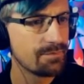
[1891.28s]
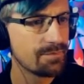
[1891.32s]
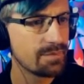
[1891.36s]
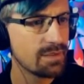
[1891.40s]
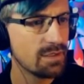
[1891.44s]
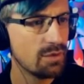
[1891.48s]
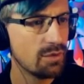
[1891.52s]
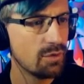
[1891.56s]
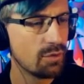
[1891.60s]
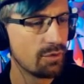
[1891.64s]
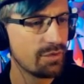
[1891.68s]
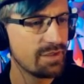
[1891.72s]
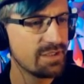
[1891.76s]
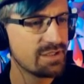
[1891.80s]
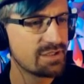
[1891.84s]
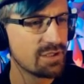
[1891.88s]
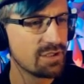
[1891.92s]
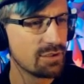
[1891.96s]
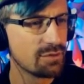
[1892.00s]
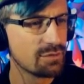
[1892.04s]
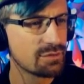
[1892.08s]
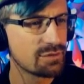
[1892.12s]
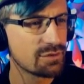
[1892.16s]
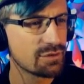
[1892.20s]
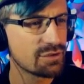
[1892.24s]
All these
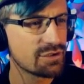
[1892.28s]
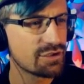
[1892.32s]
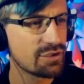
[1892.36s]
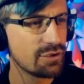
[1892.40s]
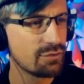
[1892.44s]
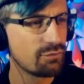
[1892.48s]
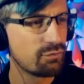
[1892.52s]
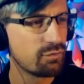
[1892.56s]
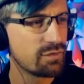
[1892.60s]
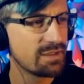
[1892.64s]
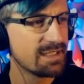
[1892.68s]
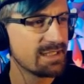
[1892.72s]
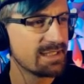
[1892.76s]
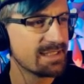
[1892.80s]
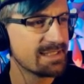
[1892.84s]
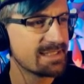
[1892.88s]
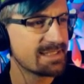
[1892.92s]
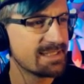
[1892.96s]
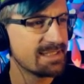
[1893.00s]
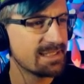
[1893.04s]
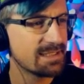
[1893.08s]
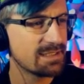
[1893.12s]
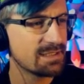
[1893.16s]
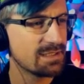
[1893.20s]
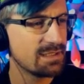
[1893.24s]
dolls look so
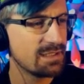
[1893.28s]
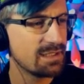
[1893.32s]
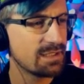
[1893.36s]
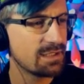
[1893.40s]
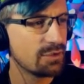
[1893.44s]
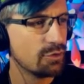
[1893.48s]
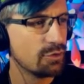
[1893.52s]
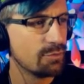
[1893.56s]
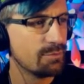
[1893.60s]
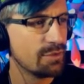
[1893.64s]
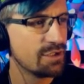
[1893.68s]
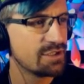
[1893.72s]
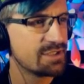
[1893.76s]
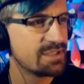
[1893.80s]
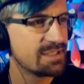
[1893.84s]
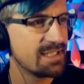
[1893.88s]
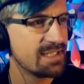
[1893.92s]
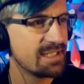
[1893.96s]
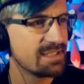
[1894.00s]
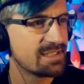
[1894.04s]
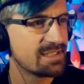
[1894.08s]
realistic. I can almost sense